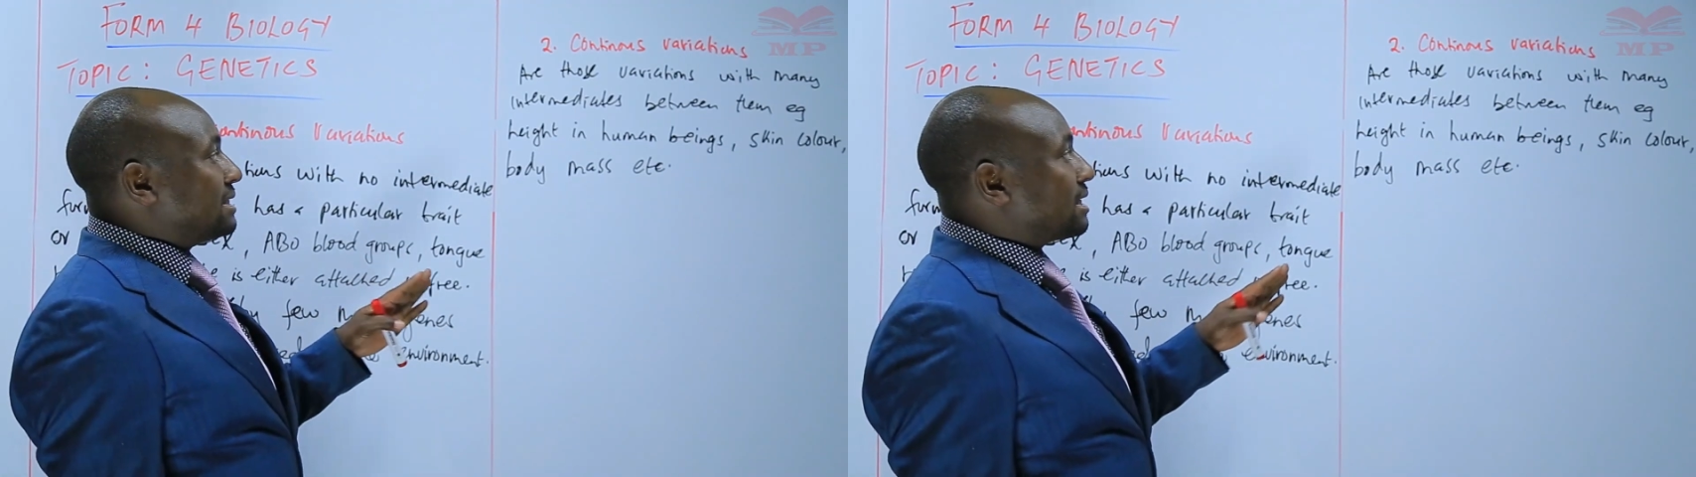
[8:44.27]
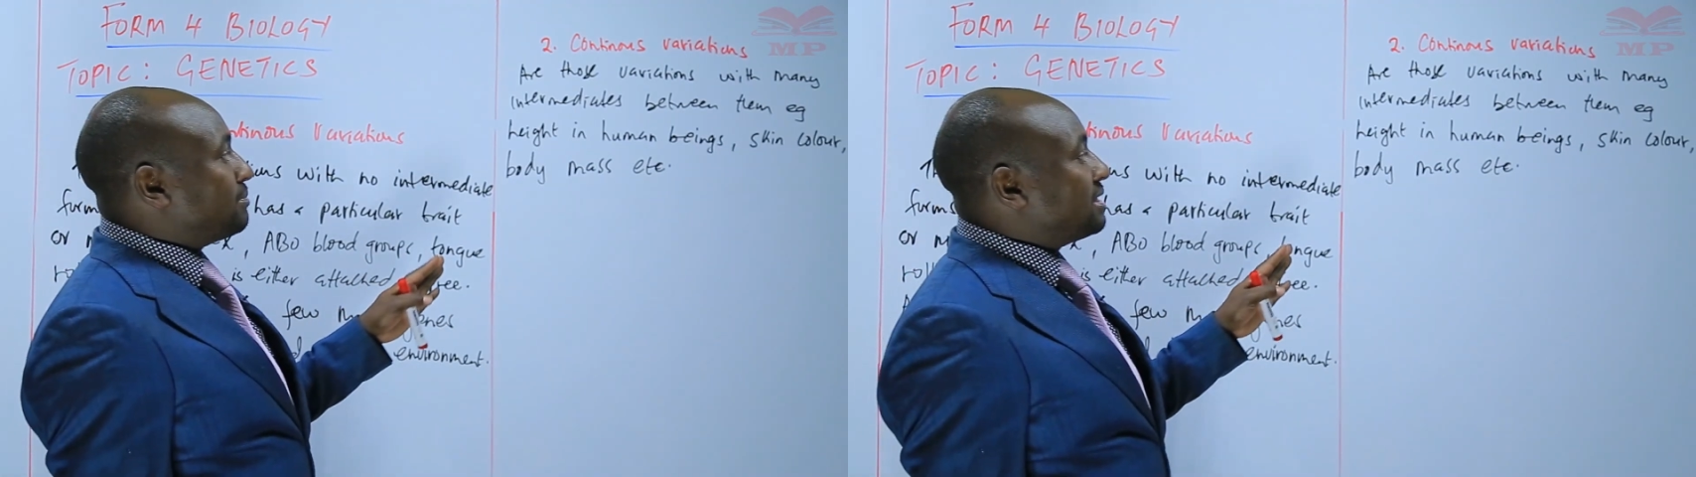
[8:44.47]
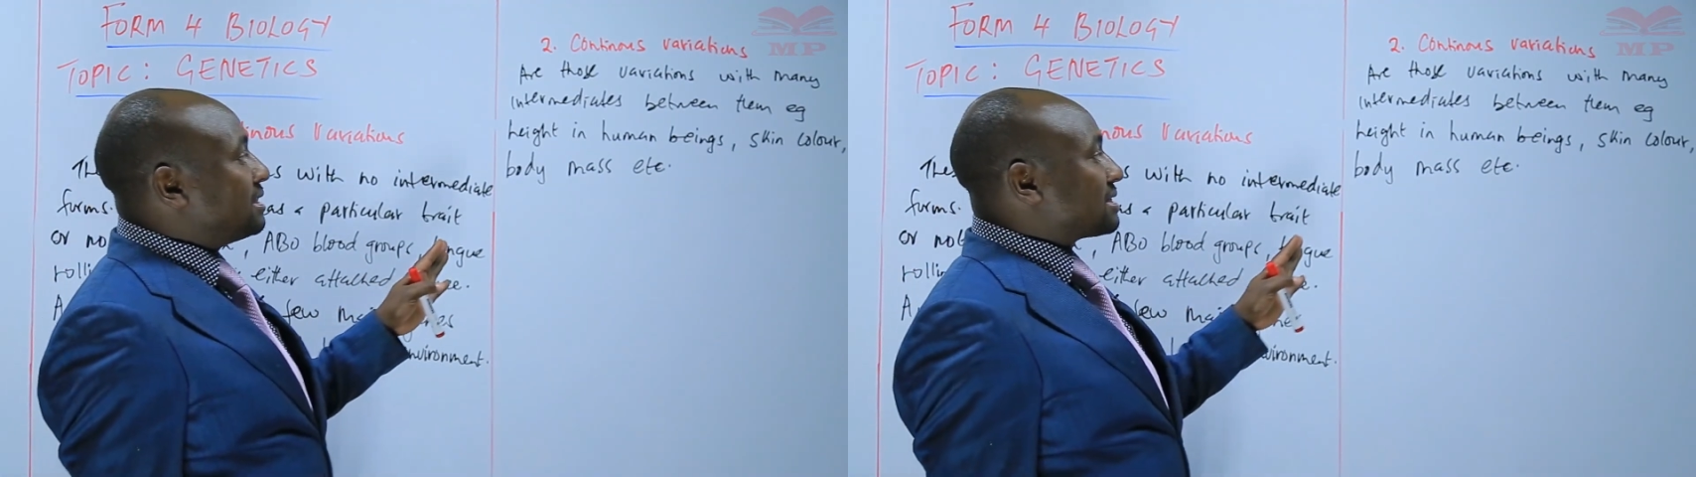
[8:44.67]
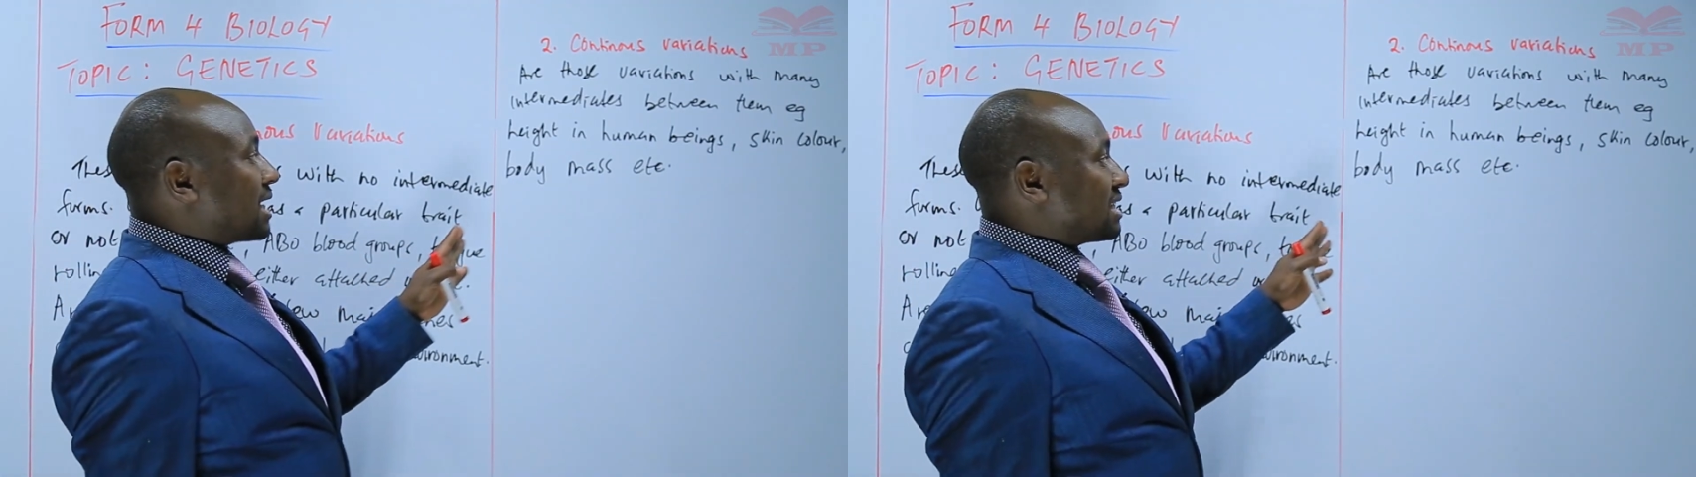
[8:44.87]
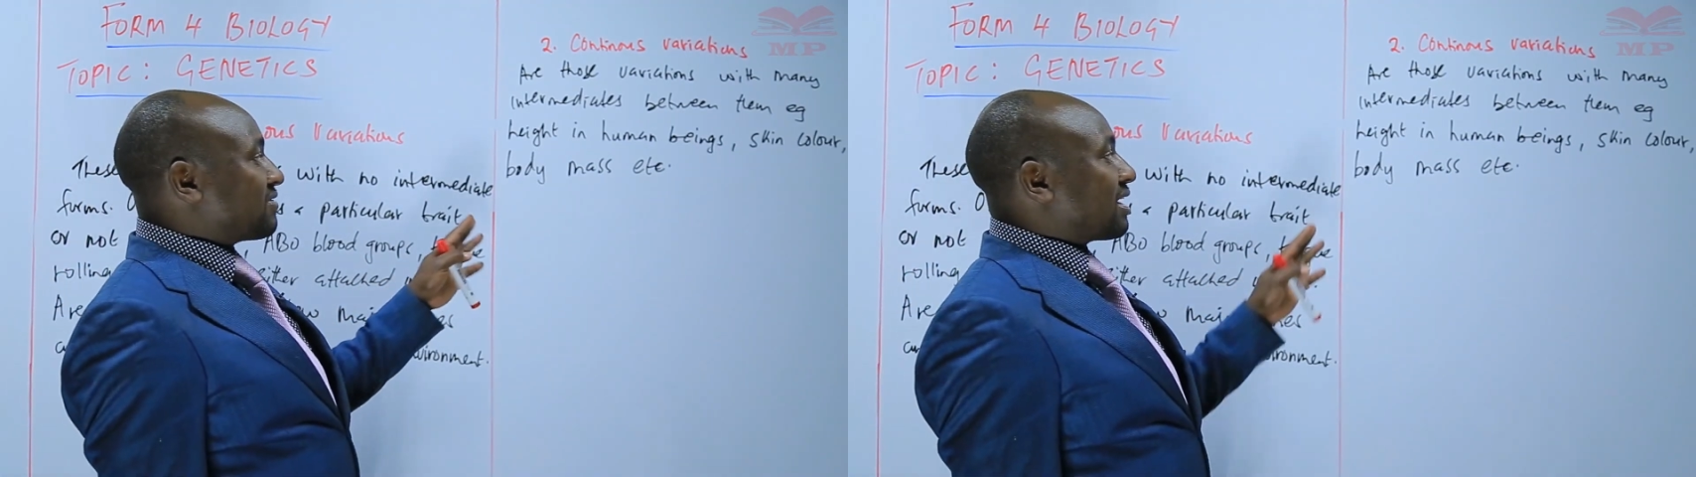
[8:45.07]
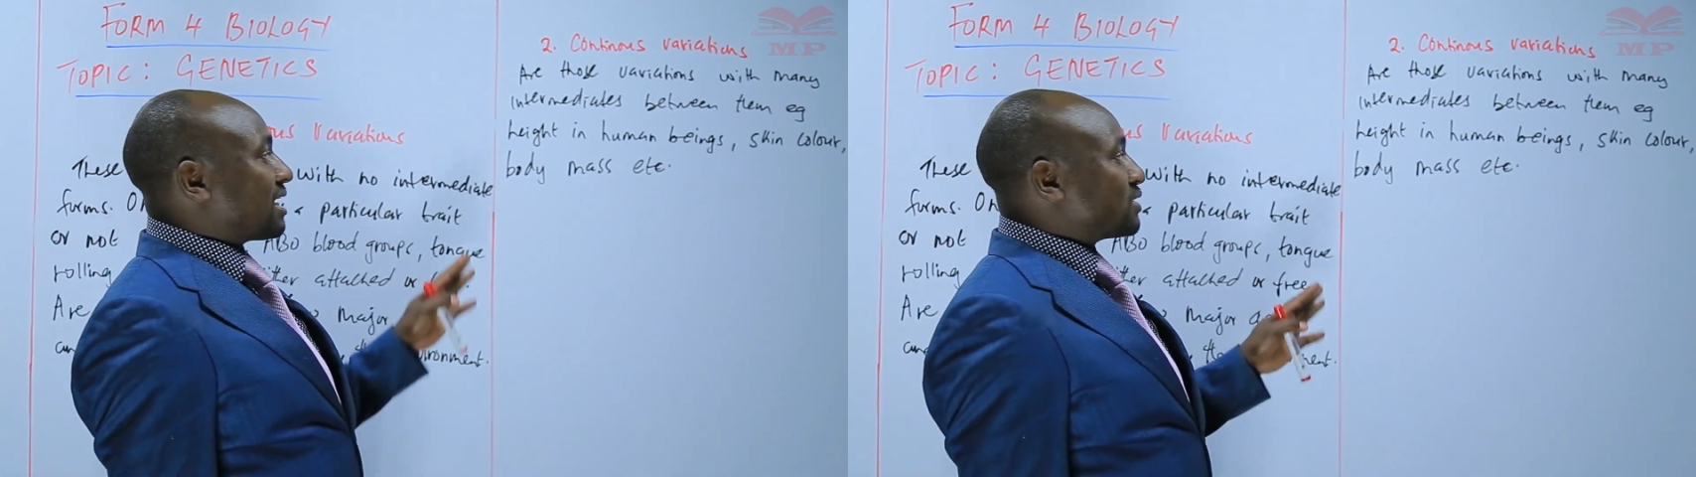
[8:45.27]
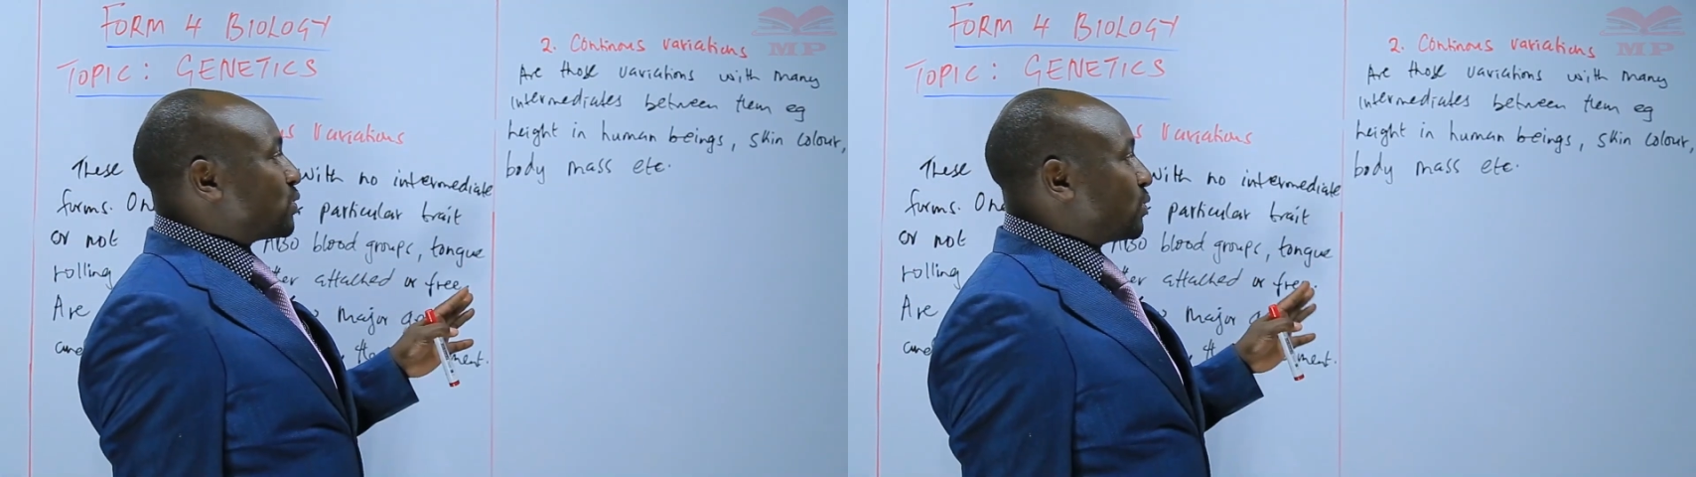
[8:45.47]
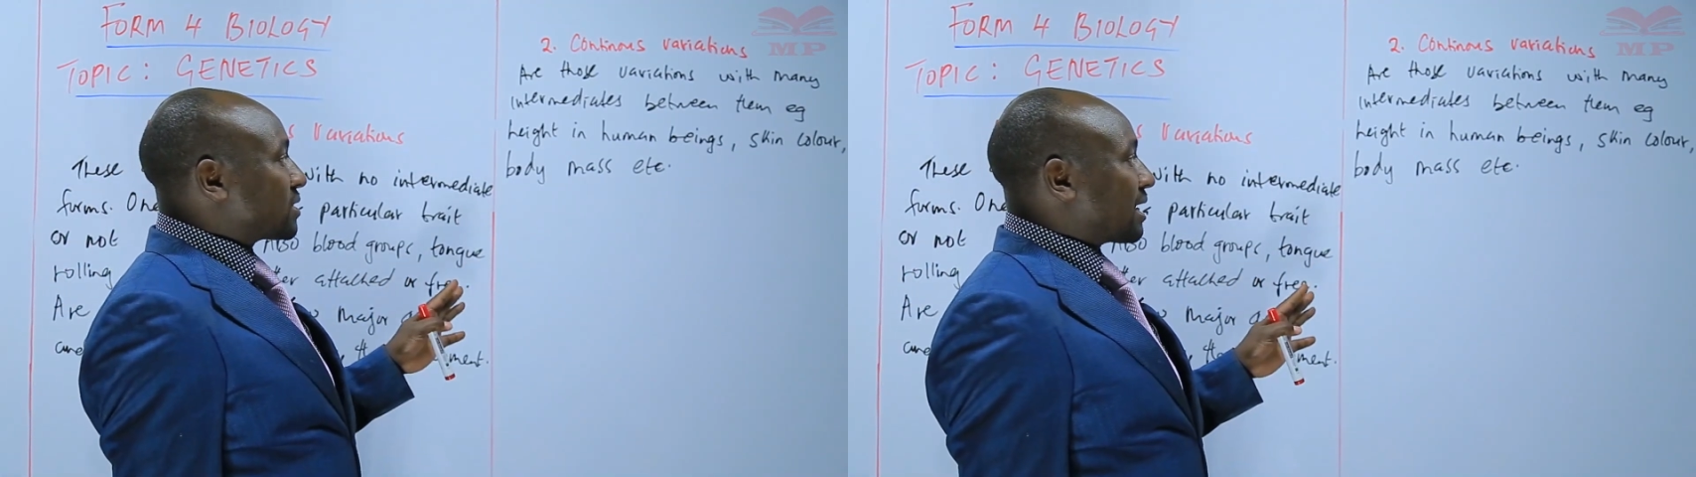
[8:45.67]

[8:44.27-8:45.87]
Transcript: intermediates as far as those